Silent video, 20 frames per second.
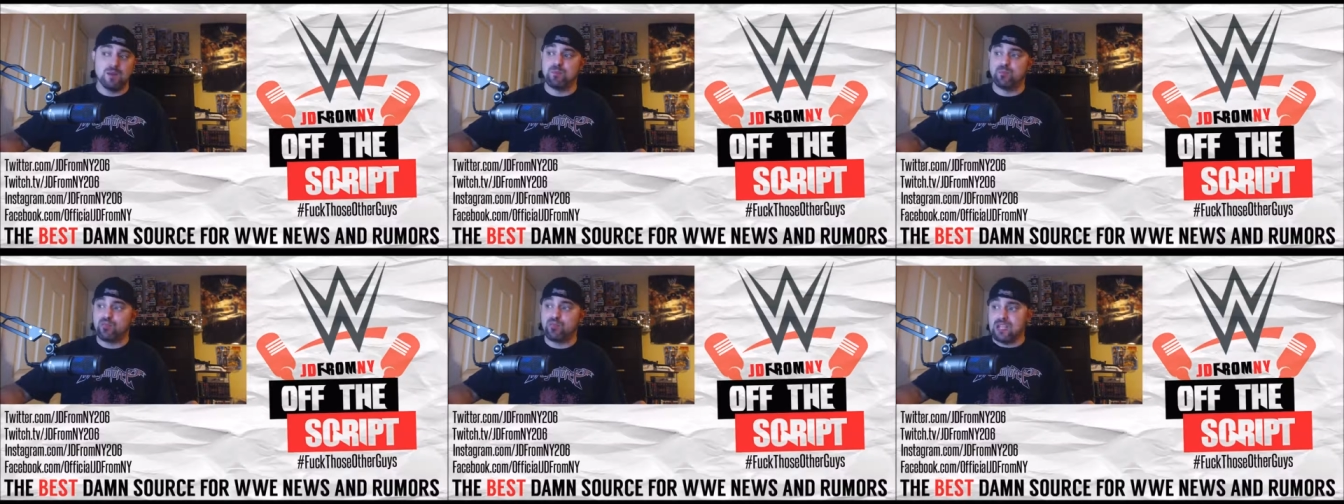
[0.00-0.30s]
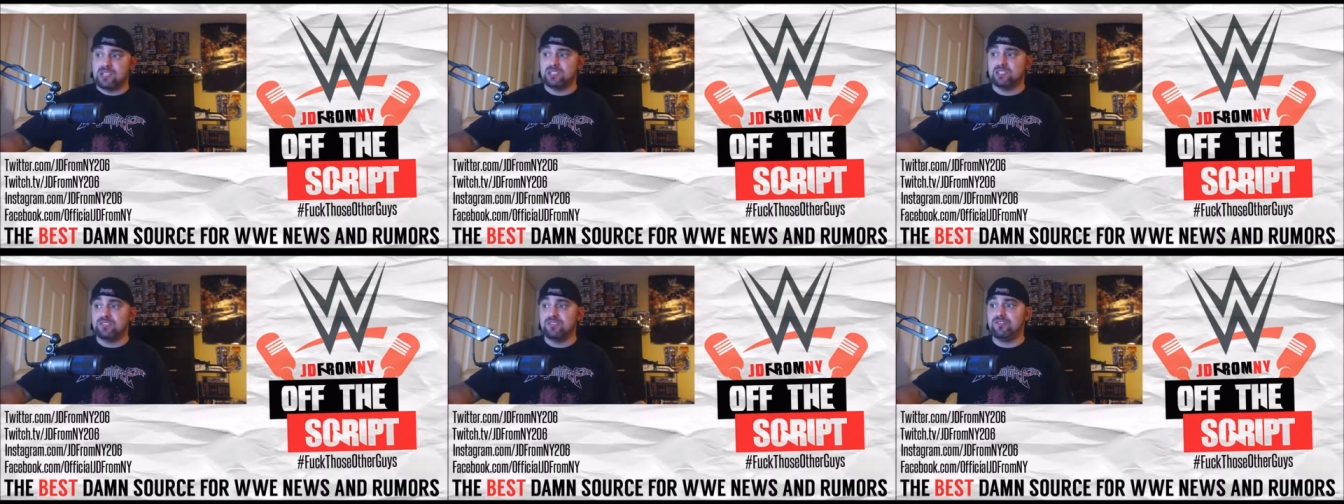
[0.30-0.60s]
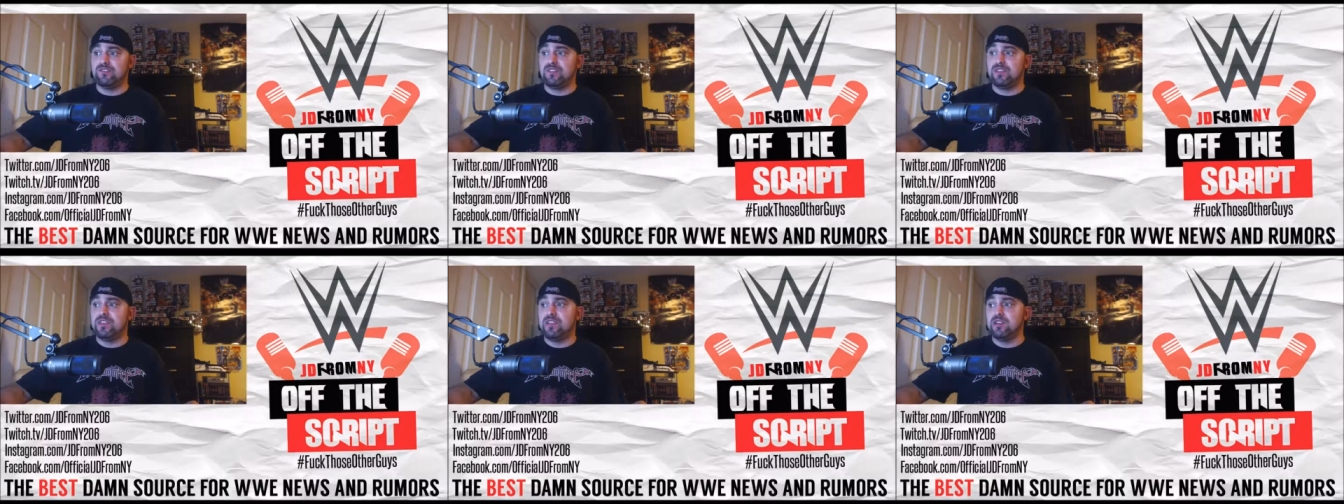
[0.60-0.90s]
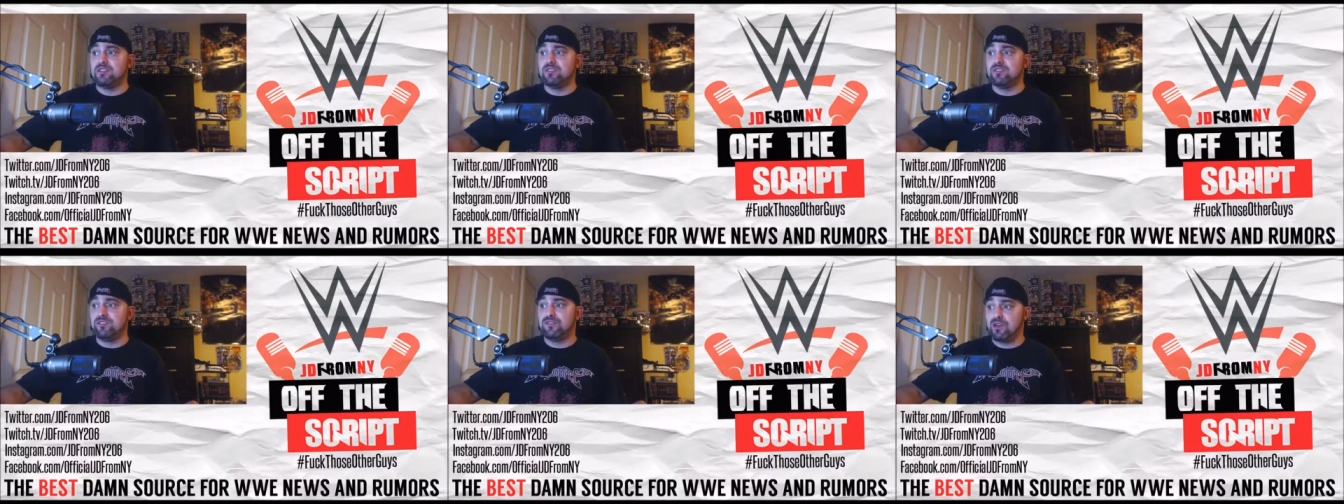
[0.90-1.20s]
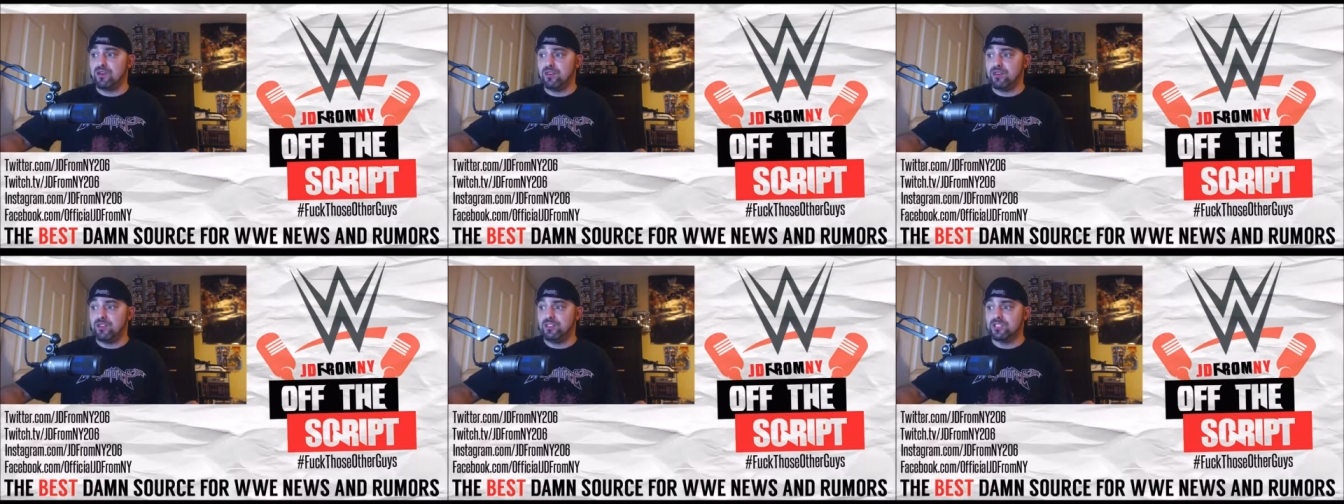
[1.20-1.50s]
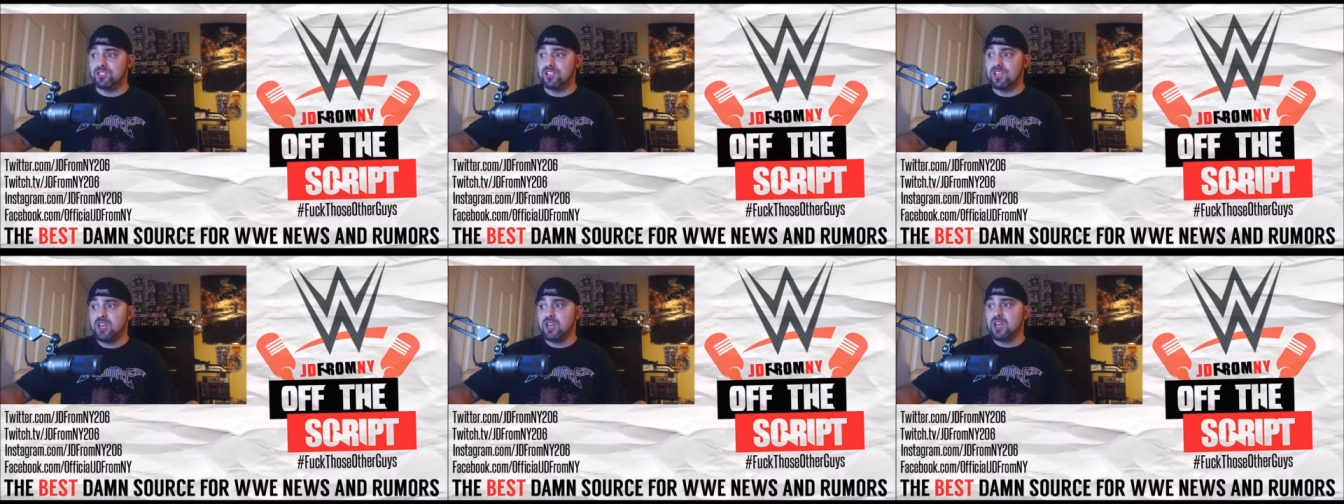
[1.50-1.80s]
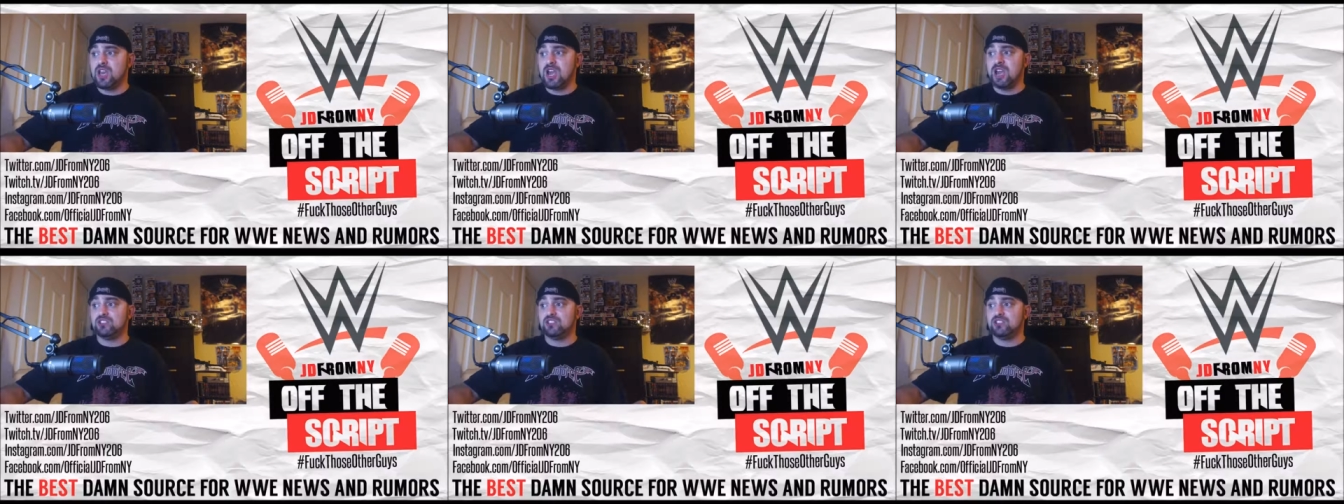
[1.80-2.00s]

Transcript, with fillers: impressive near falls